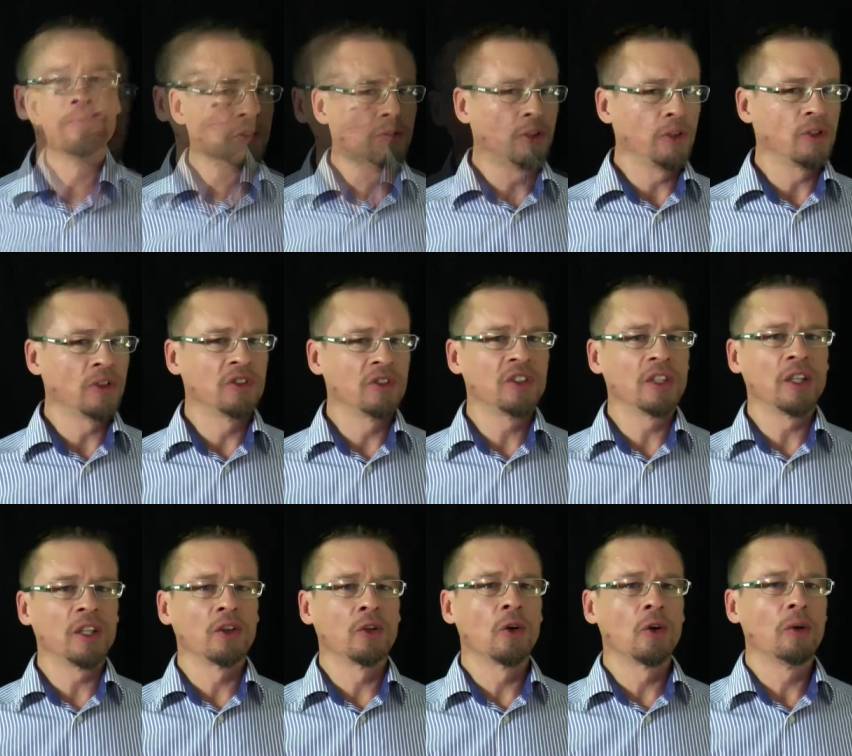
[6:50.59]
If you
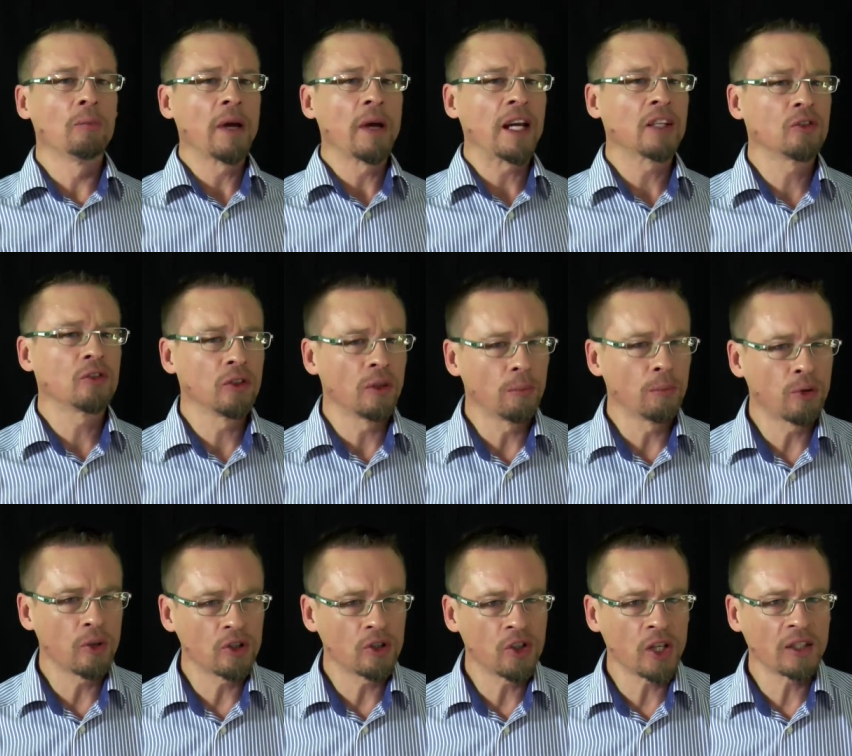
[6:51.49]
consider going back to the
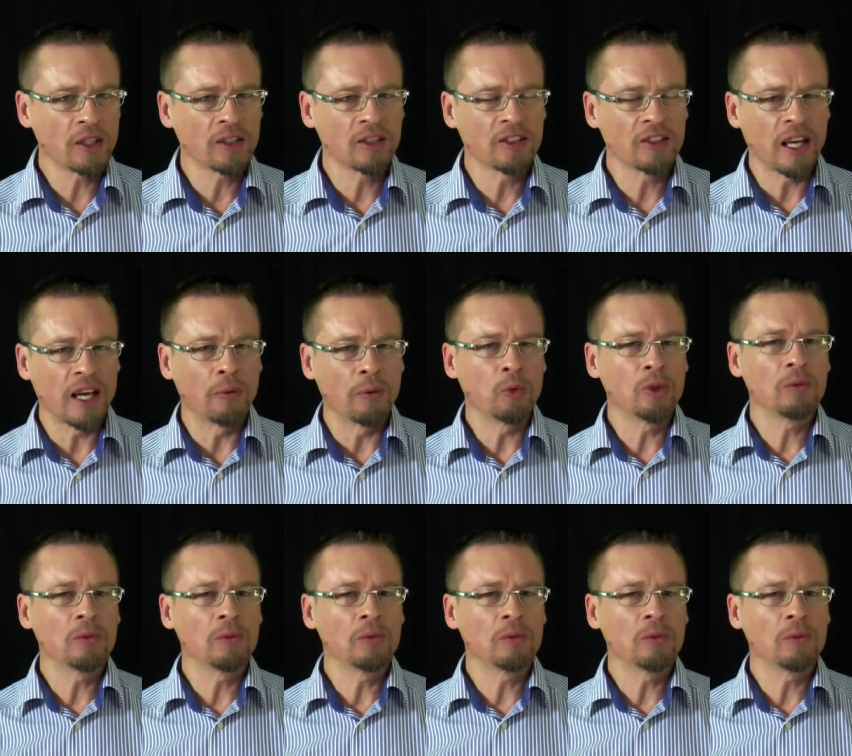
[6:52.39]
project design,